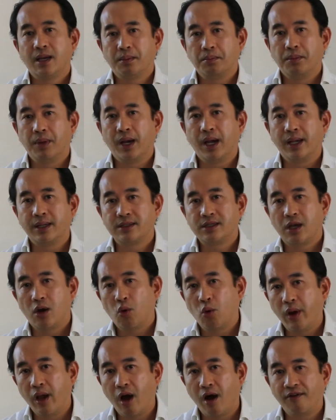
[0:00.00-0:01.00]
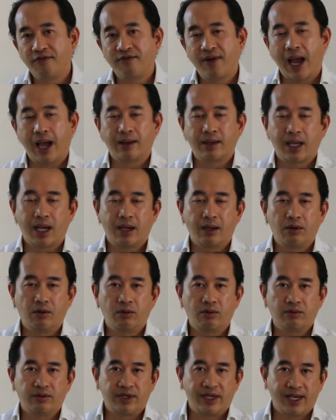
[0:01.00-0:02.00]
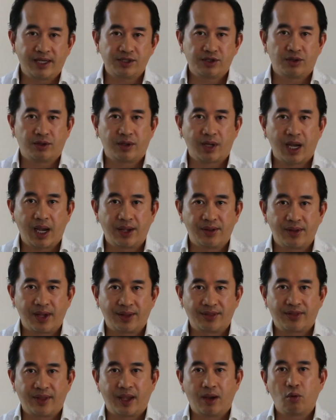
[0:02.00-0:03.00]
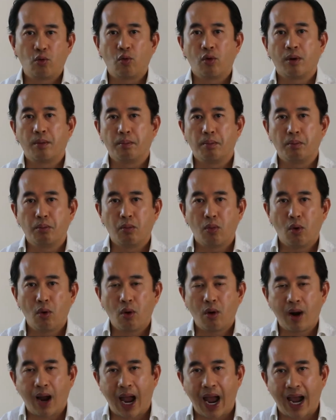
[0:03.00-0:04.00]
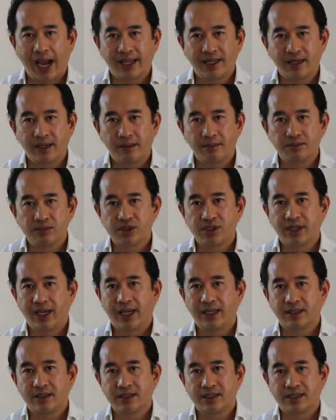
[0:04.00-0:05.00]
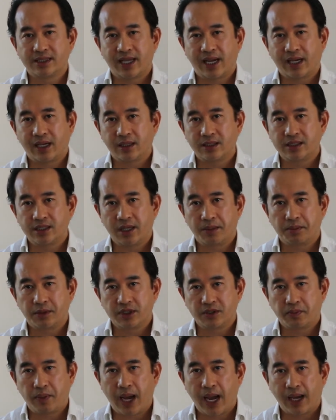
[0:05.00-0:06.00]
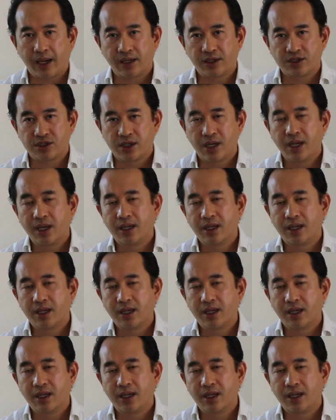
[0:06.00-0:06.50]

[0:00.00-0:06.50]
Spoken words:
But we all found out yesterday that there were more items in the second stimulus package